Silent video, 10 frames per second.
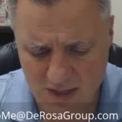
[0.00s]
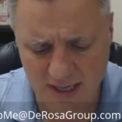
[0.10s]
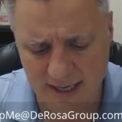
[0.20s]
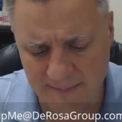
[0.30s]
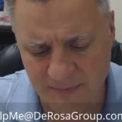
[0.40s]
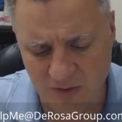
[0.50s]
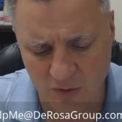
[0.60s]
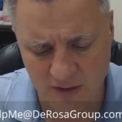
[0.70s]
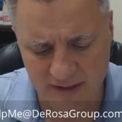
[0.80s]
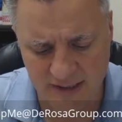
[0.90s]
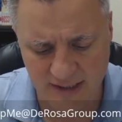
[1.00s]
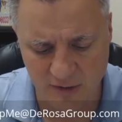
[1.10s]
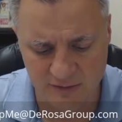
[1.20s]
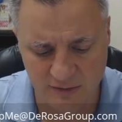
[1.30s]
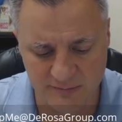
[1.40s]
um, on, uh,
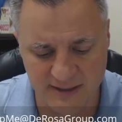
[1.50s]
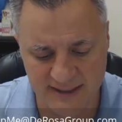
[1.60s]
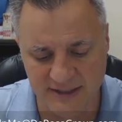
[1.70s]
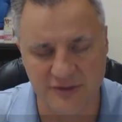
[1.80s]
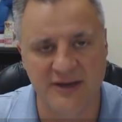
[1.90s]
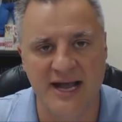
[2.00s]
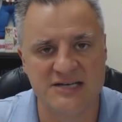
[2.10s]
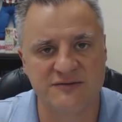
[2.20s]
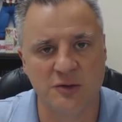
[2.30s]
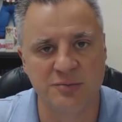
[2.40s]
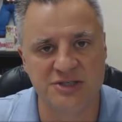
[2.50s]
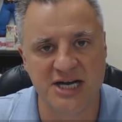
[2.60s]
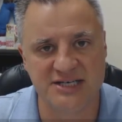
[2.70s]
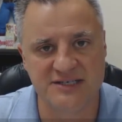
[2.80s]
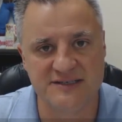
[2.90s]
on, on making your cash flow
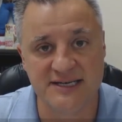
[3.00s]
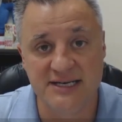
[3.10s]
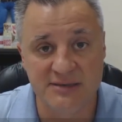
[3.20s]
projections,